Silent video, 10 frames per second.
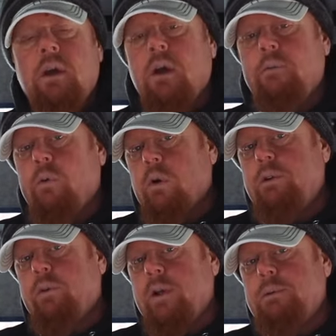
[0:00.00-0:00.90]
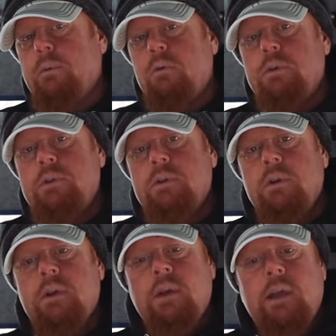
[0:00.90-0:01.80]
uh, forage fry spoons,
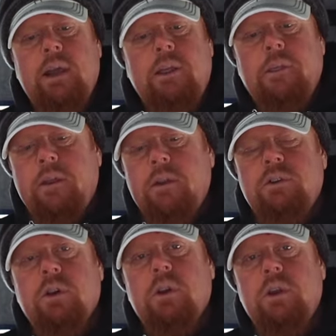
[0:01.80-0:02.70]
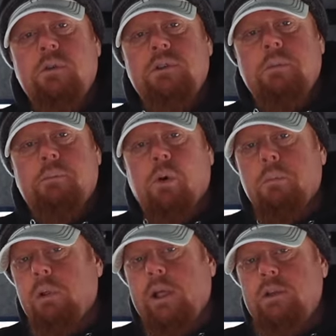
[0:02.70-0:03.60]
anything that you're going to use the bro
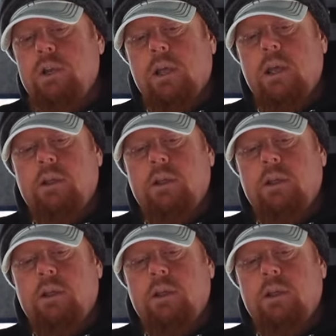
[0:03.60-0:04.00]
bling jig